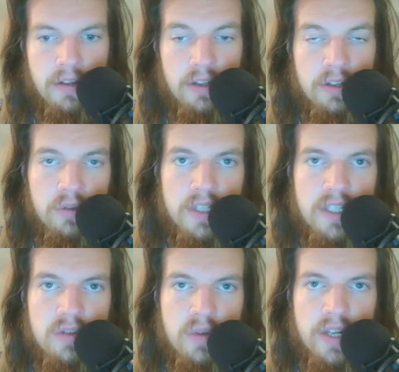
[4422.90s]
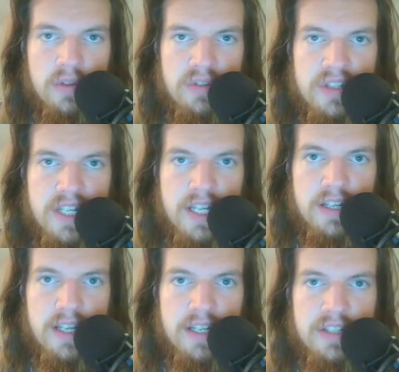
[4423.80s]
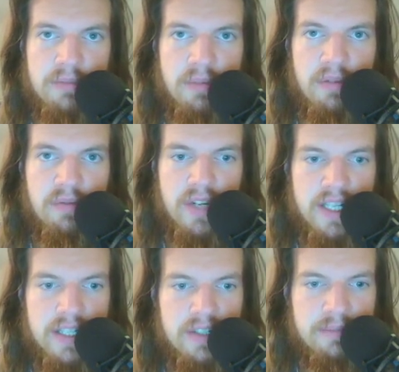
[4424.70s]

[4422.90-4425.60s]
You need to understand it, my friend.